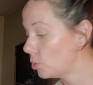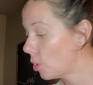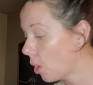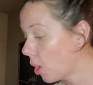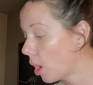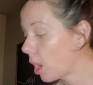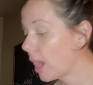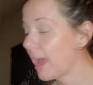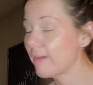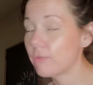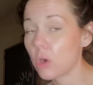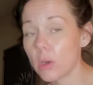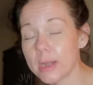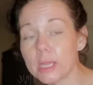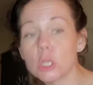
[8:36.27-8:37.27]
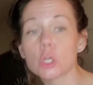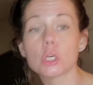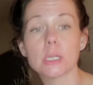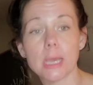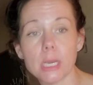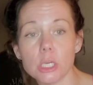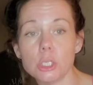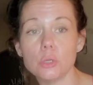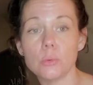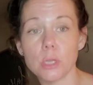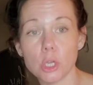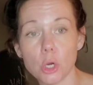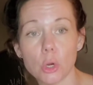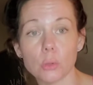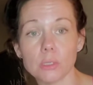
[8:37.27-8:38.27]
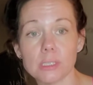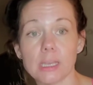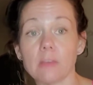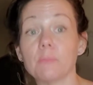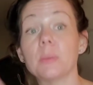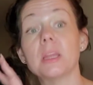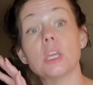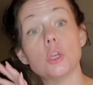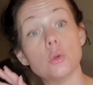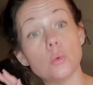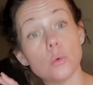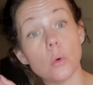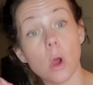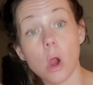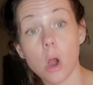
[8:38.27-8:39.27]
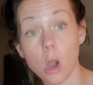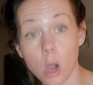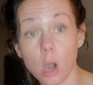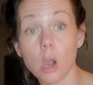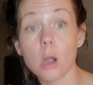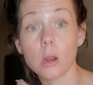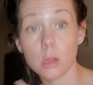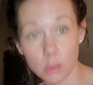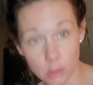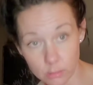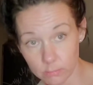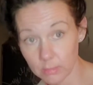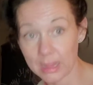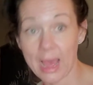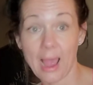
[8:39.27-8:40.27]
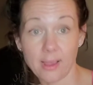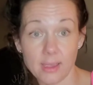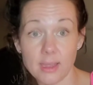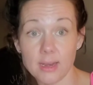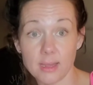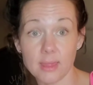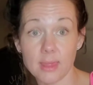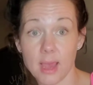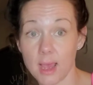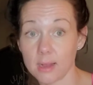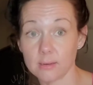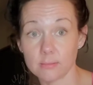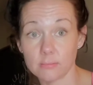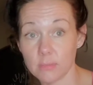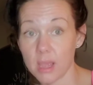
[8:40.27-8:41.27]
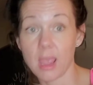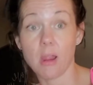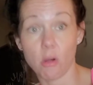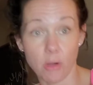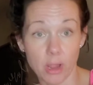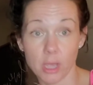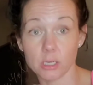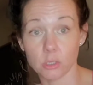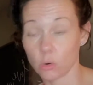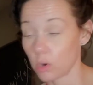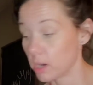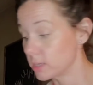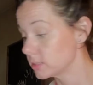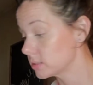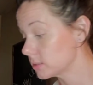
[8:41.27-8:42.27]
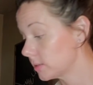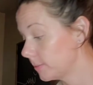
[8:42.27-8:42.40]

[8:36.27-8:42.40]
have already learned how to do it your own self, but you are lacking in that area, Taurus.